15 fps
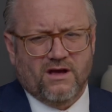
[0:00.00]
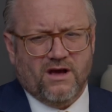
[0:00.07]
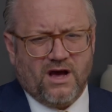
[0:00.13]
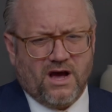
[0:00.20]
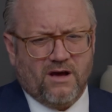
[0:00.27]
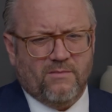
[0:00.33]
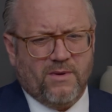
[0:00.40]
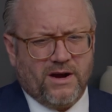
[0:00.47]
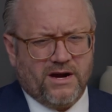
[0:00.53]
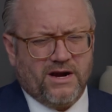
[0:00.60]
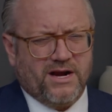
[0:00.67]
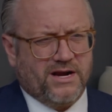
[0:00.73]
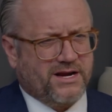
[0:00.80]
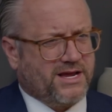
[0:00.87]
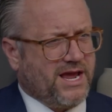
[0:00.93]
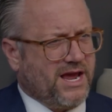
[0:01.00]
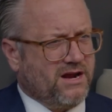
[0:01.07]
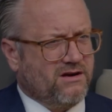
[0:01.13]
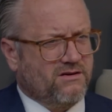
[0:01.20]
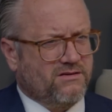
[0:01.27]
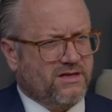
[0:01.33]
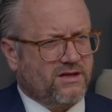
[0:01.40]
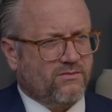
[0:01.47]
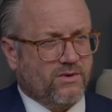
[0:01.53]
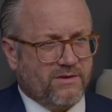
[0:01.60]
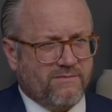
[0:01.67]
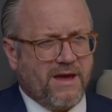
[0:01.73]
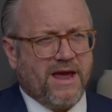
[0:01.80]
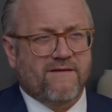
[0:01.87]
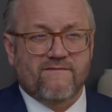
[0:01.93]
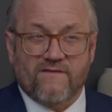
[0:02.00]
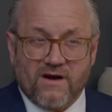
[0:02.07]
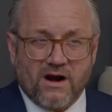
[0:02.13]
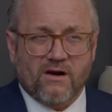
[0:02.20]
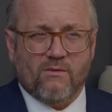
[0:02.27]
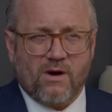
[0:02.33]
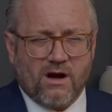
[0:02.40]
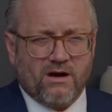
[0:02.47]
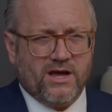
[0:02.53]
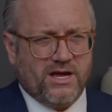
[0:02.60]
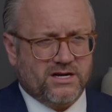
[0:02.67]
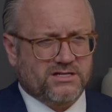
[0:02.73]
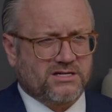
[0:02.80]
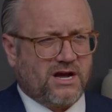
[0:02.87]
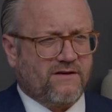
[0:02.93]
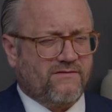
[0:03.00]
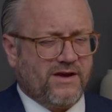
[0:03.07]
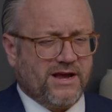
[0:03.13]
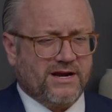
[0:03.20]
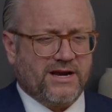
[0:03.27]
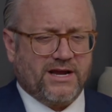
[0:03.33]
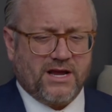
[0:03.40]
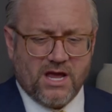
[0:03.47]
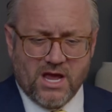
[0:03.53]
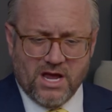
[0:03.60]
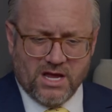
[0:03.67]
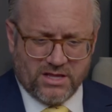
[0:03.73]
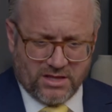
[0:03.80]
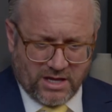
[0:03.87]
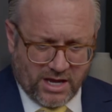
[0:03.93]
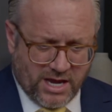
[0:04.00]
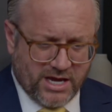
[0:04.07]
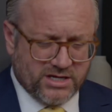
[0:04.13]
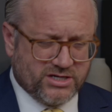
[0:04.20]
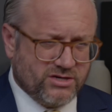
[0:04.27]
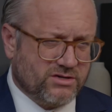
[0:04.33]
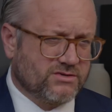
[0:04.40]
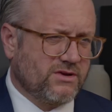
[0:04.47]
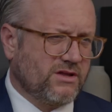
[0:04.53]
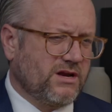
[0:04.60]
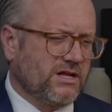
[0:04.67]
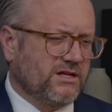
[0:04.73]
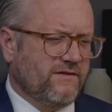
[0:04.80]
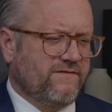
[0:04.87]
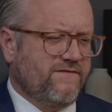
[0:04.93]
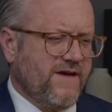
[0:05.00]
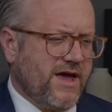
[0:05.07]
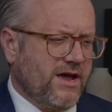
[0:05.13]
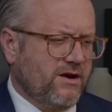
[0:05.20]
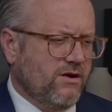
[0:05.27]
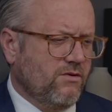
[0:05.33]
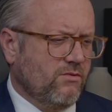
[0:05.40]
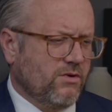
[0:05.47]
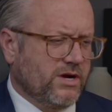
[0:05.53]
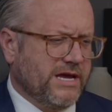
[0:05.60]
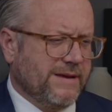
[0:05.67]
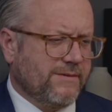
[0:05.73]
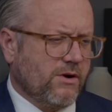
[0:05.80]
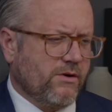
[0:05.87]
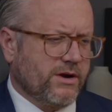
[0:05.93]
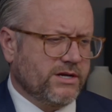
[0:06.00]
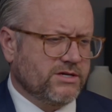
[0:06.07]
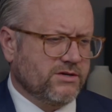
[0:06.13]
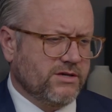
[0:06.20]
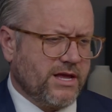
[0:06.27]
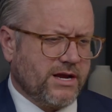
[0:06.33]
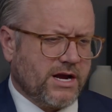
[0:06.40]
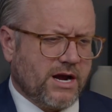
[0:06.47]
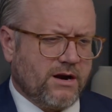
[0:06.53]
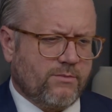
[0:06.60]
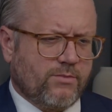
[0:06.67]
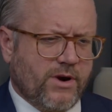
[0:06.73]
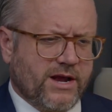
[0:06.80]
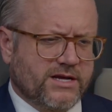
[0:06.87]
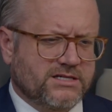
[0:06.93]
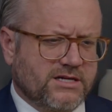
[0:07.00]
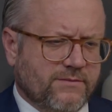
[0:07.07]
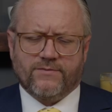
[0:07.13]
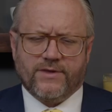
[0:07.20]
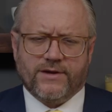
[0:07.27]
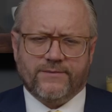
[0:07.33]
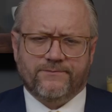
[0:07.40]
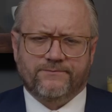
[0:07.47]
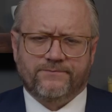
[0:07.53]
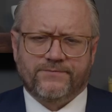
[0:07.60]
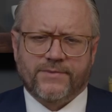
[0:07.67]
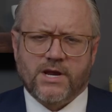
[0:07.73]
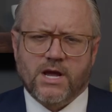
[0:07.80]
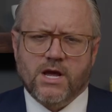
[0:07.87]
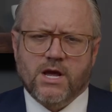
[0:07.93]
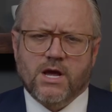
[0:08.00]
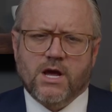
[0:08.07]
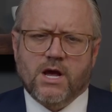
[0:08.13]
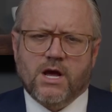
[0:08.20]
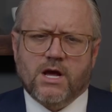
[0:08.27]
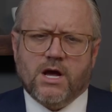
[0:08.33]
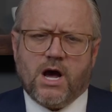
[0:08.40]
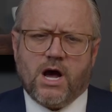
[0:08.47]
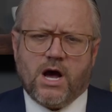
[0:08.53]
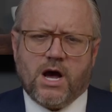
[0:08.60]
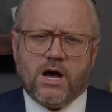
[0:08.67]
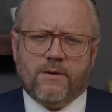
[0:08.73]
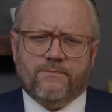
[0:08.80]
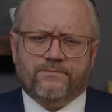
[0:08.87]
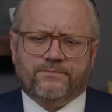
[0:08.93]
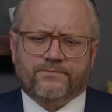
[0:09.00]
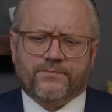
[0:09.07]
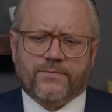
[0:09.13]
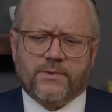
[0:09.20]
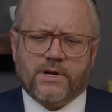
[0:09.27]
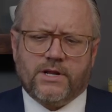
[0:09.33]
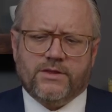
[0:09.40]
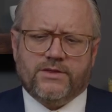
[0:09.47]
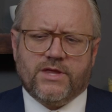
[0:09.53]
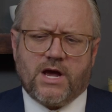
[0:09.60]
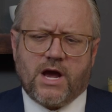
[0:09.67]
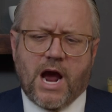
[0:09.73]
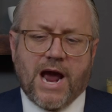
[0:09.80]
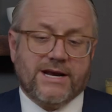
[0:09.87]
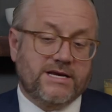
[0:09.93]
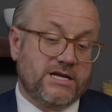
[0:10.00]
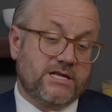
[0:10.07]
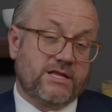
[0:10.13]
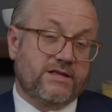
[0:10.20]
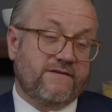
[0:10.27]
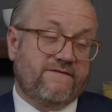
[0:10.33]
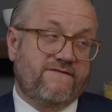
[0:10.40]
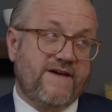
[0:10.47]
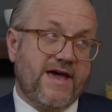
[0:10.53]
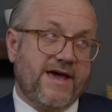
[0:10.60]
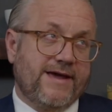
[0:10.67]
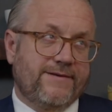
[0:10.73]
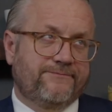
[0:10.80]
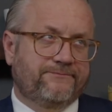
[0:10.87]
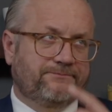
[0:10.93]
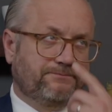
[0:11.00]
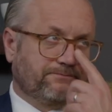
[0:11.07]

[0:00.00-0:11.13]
uh, been an indicator that we may very well hit a soft landing. The issue is whether or not the Fed will keep going until they kind of break something. Um, the idea that the Fed